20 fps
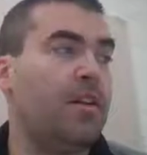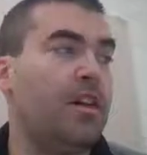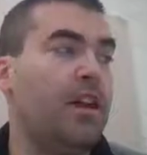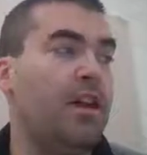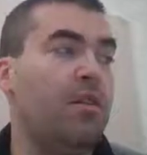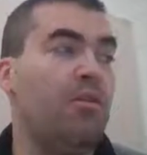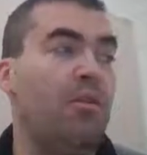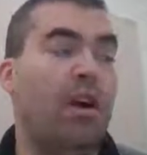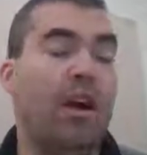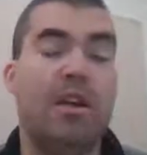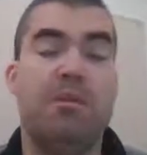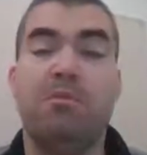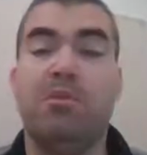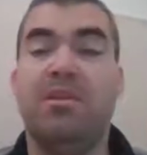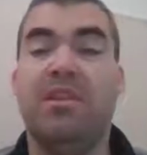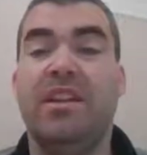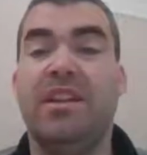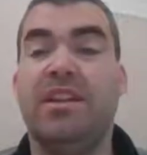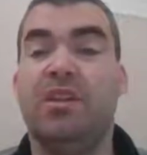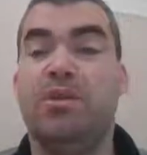Okay, why a
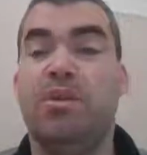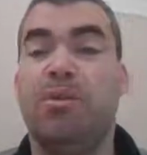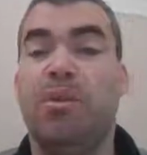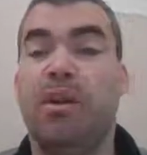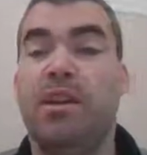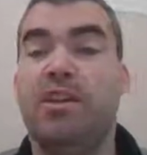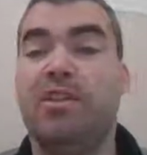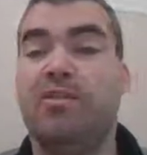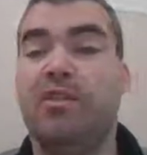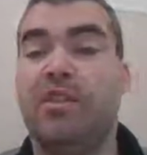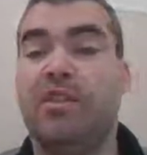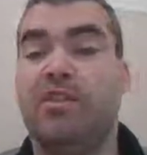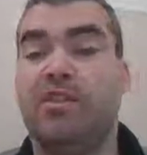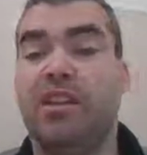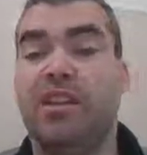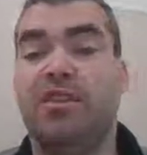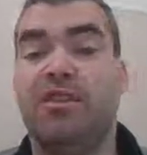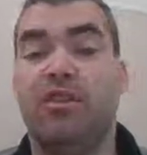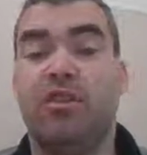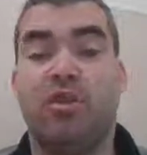Boolean? Because we want it to
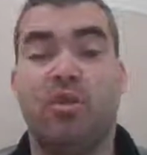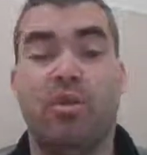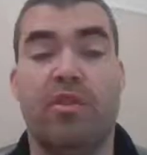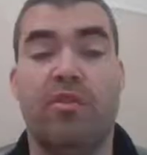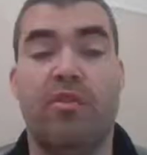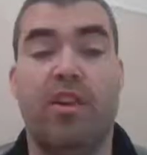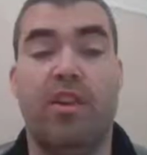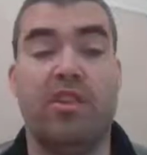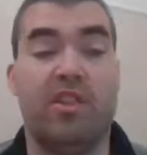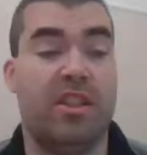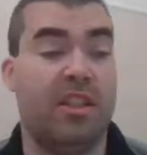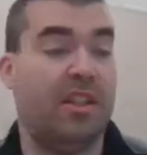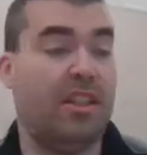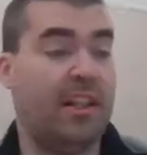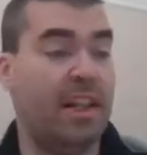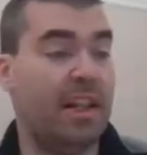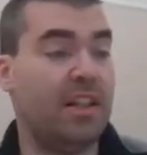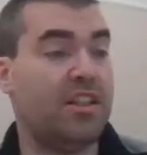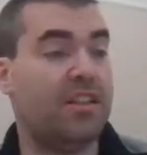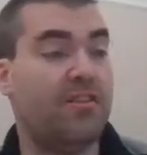return either true or false.
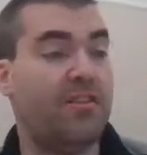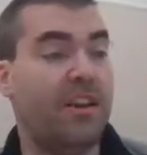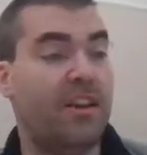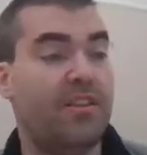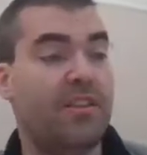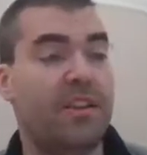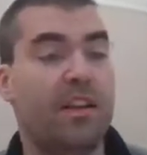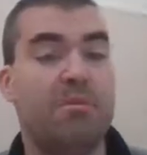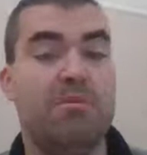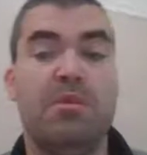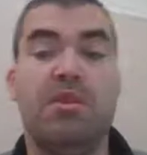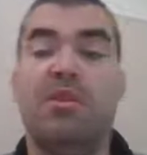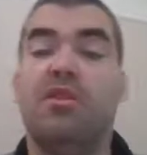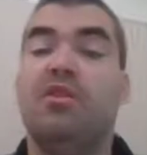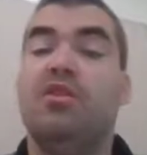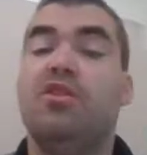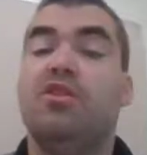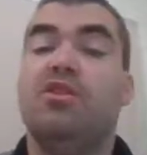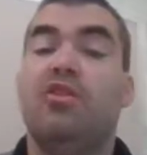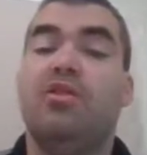Yes, you found the number.
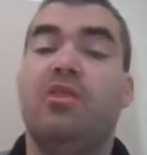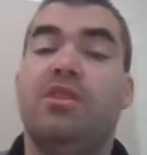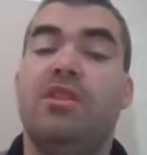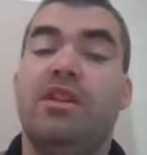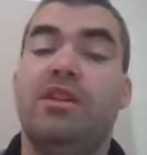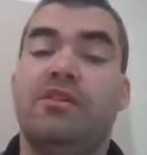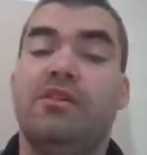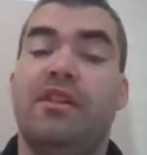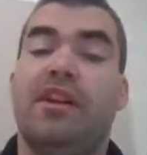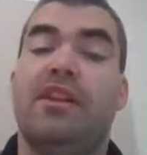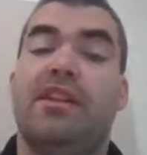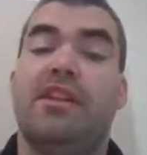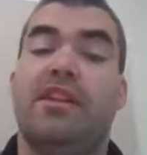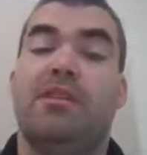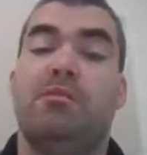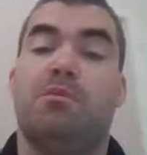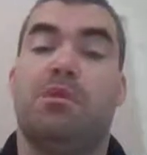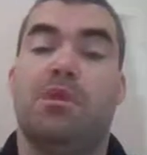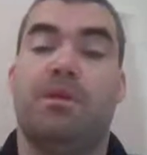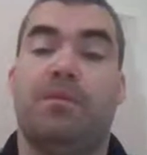No, you didn't find the
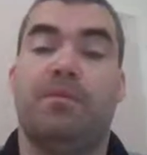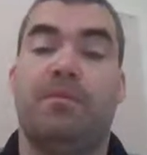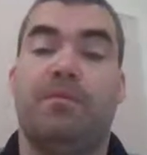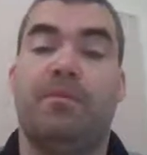number.